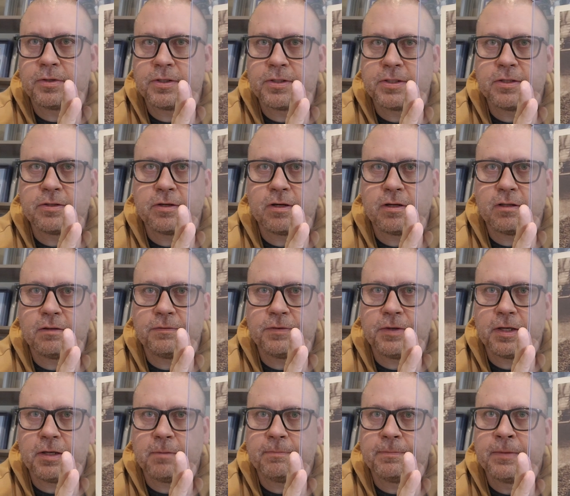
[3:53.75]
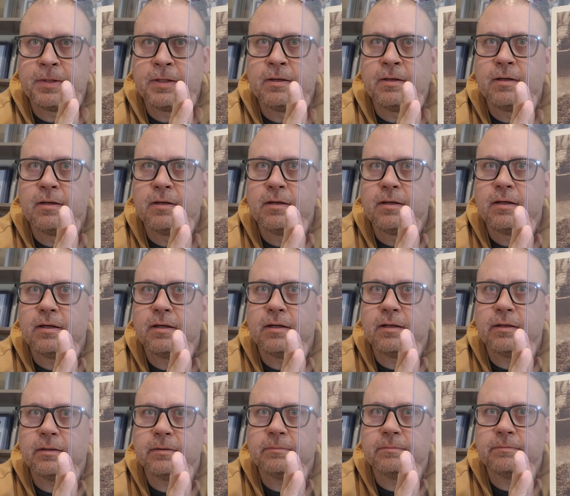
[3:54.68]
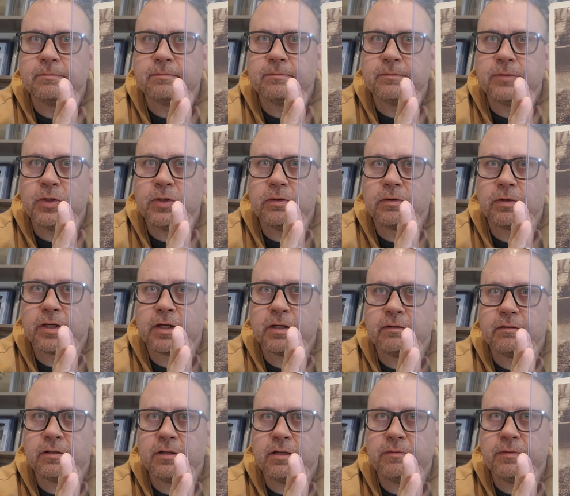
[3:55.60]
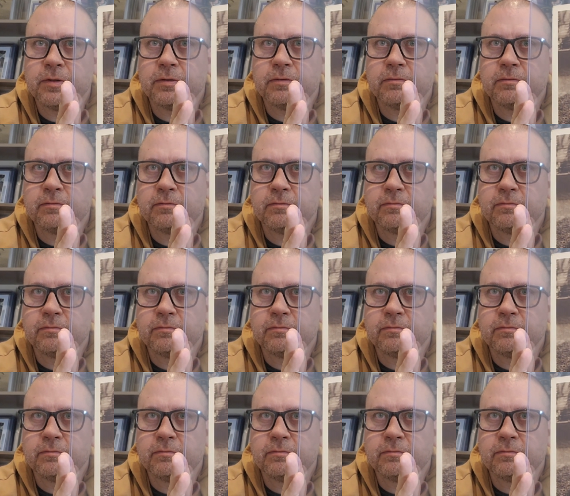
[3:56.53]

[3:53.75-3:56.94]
He's in the Hall of Fame. You don't get even